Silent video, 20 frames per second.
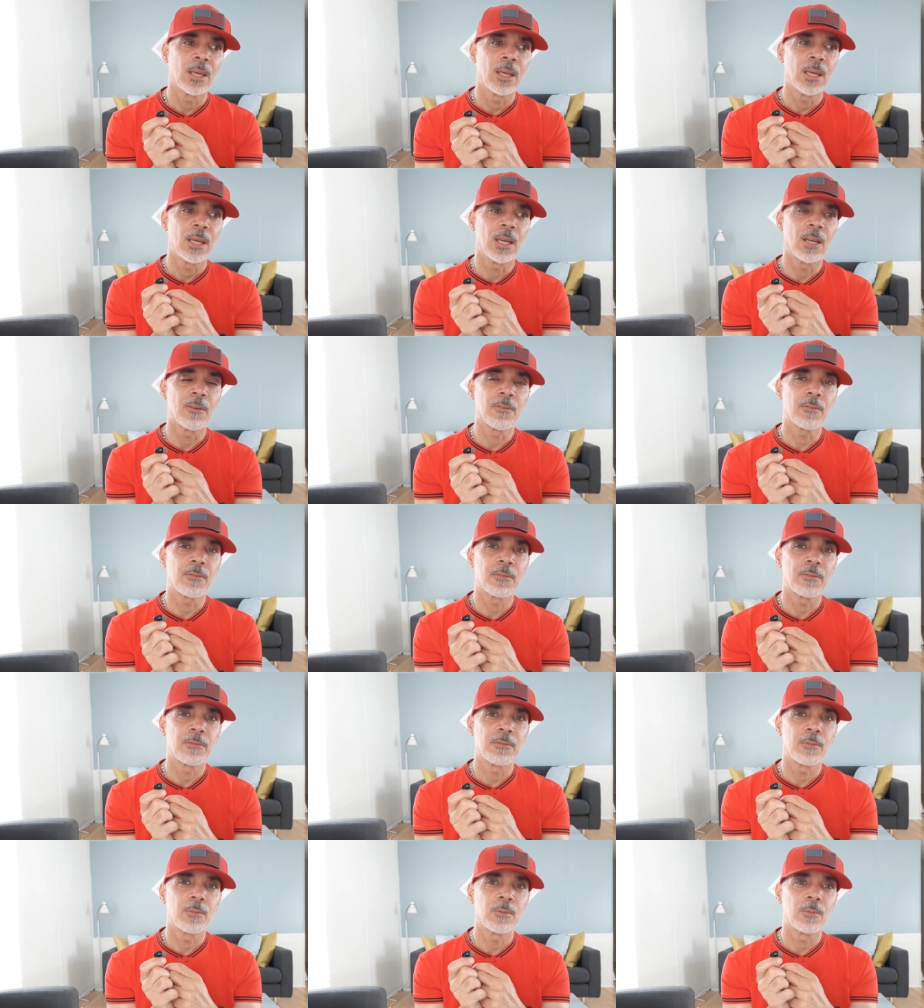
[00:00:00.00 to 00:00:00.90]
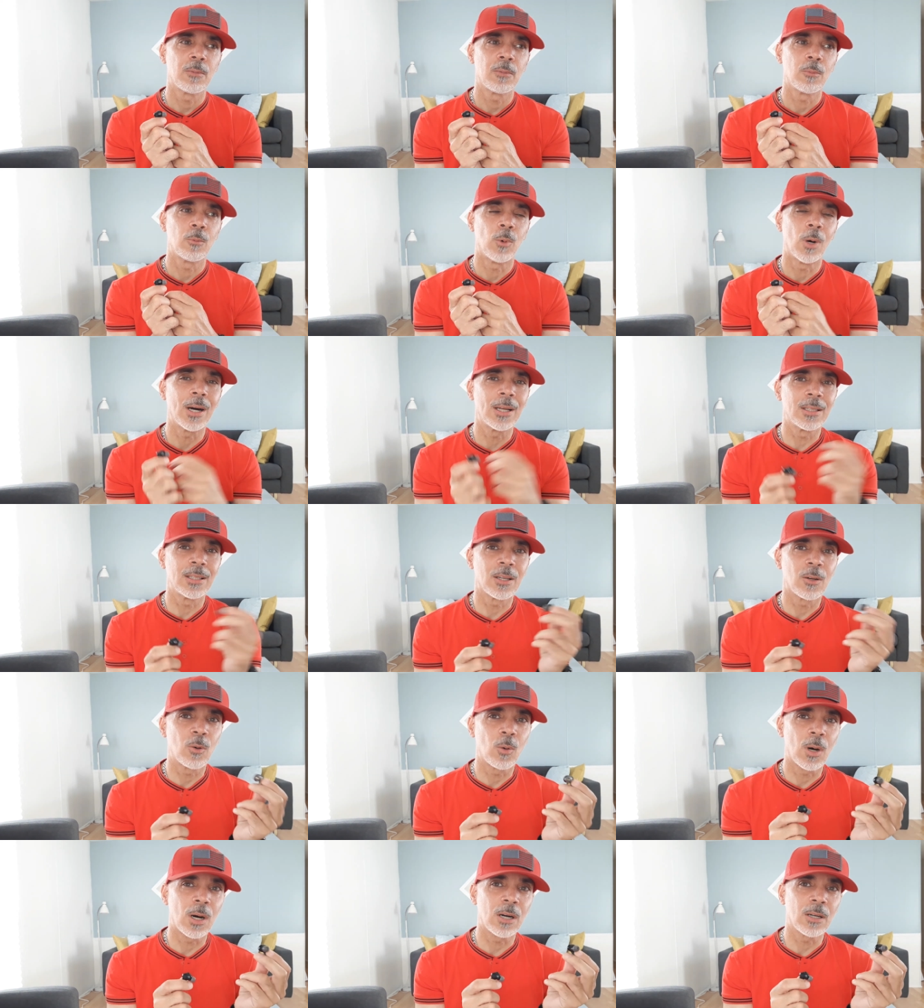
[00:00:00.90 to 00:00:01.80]
if one,
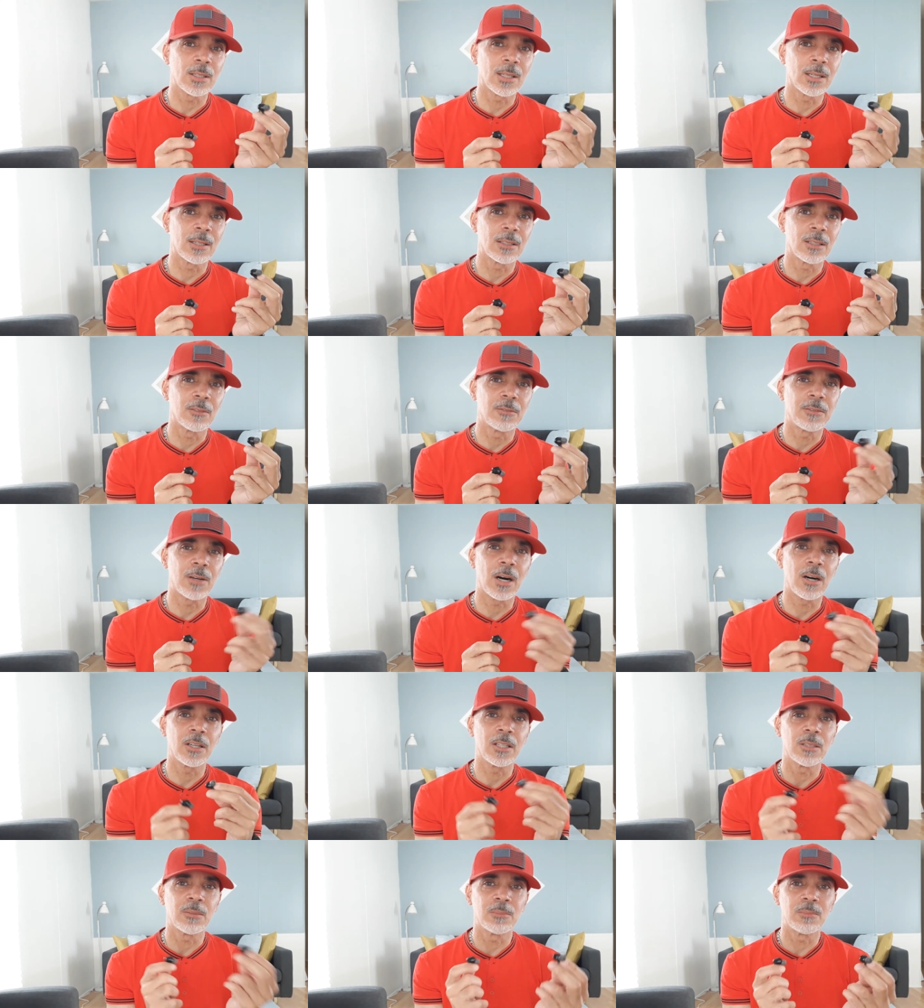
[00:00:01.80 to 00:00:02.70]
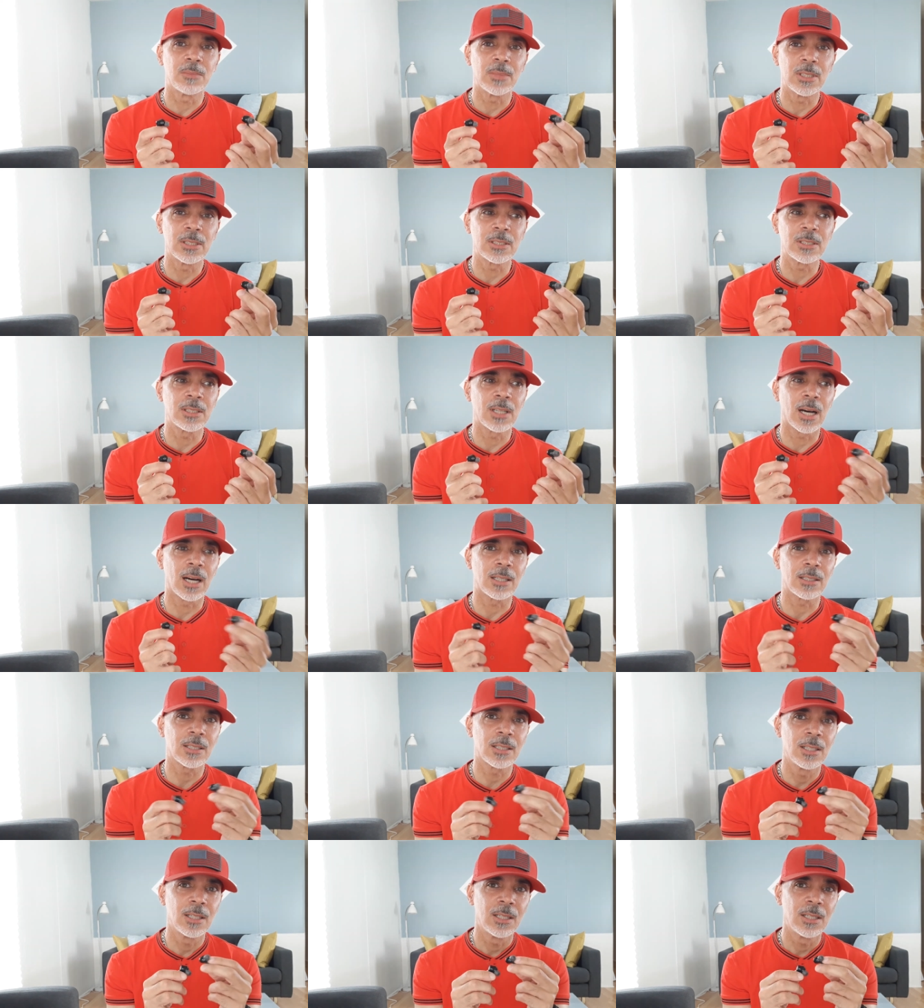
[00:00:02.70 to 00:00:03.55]
the volume is not